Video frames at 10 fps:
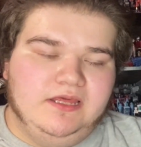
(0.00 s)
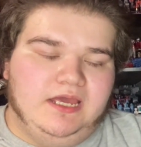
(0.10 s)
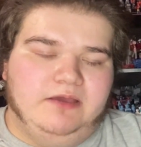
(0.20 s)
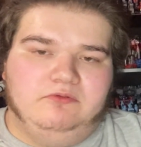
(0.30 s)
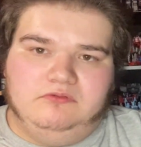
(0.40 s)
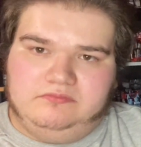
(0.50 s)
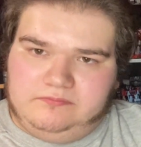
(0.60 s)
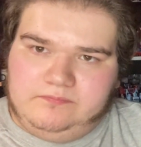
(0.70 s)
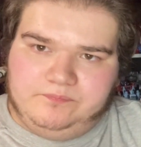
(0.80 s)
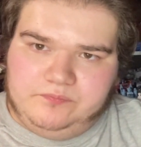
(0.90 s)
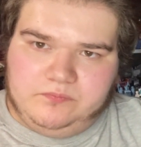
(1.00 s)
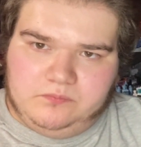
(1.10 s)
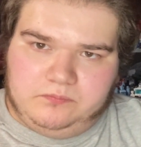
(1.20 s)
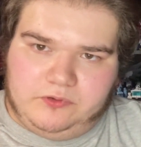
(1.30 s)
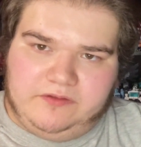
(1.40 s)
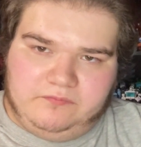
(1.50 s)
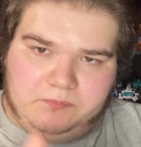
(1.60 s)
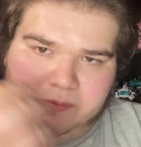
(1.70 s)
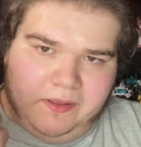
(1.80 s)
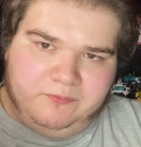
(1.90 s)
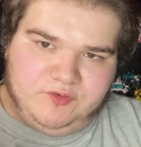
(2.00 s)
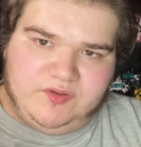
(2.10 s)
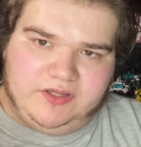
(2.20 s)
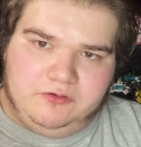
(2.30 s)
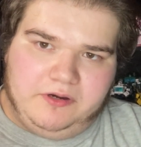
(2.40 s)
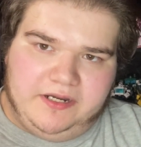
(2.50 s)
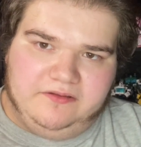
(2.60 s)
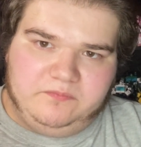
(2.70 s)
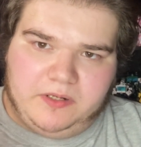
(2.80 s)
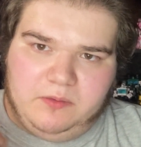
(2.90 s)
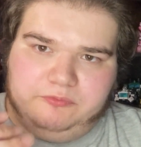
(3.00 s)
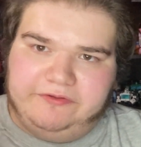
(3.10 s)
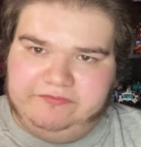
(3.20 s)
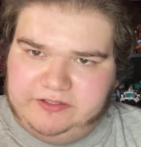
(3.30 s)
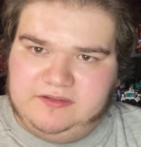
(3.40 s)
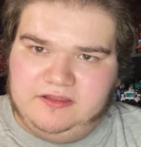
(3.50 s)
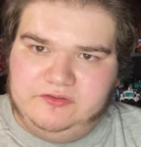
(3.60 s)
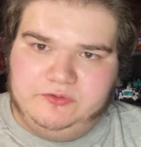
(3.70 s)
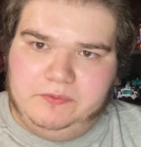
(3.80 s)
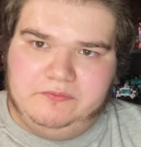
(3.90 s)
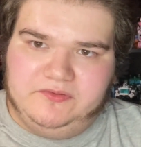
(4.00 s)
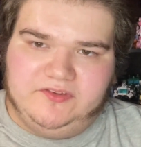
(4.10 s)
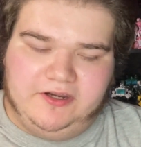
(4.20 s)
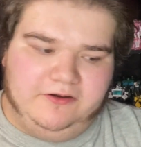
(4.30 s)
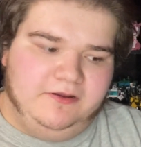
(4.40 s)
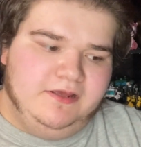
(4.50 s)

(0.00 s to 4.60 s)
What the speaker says: My memory's not the greatest, but I'll briefly tell you what was there.